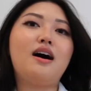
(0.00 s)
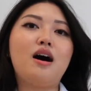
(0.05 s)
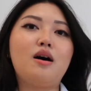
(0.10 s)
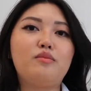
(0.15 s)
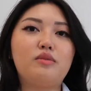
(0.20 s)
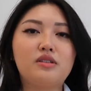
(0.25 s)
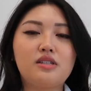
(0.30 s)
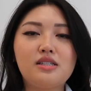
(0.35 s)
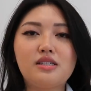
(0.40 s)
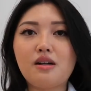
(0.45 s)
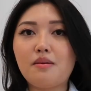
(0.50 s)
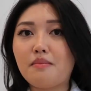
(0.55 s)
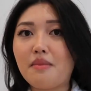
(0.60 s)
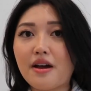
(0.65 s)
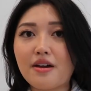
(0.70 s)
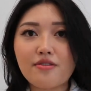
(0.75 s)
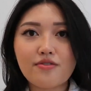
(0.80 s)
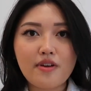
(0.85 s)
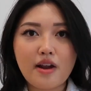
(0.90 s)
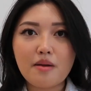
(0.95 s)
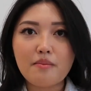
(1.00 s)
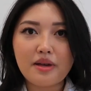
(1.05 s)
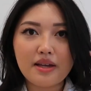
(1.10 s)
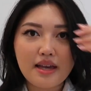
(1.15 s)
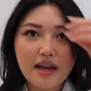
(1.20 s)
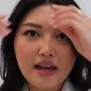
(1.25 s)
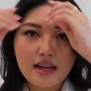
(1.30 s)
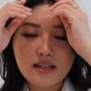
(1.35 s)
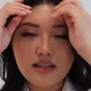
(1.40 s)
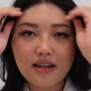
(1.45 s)
at least on my frame
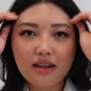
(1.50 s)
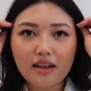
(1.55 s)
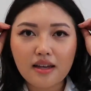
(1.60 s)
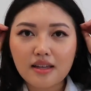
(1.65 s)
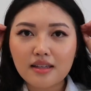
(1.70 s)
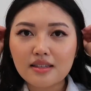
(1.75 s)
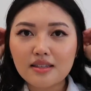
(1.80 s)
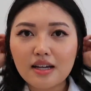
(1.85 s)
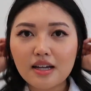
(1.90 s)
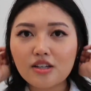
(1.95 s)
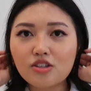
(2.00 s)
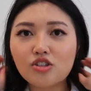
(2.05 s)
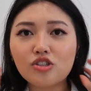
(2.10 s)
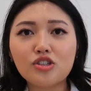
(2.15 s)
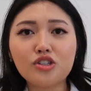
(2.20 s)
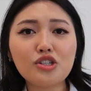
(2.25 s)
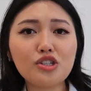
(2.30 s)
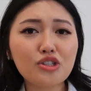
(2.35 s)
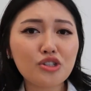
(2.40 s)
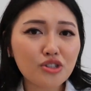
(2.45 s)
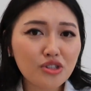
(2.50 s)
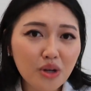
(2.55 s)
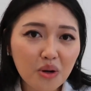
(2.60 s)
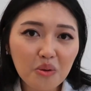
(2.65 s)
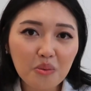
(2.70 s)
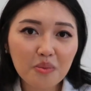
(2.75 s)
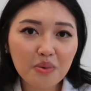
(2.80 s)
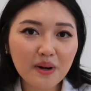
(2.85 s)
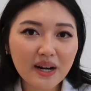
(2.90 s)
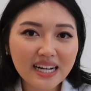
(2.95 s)
again, and it just looks
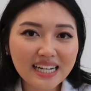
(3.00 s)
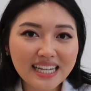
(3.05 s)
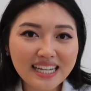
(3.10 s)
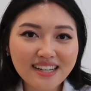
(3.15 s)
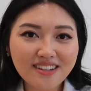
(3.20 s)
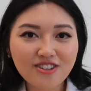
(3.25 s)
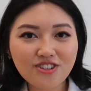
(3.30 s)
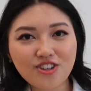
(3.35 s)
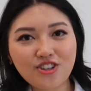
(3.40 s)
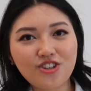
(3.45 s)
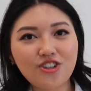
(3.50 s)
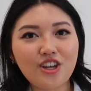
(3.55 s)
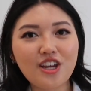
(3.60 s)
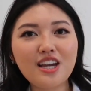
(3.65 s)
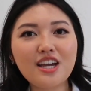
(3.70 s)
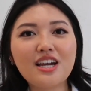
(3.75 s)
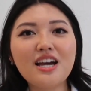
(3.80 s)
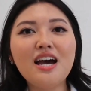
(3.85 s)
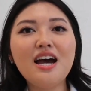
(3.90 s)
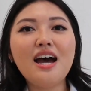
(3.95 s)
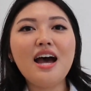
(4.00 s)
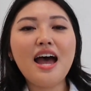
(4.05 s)
so pretty and chic.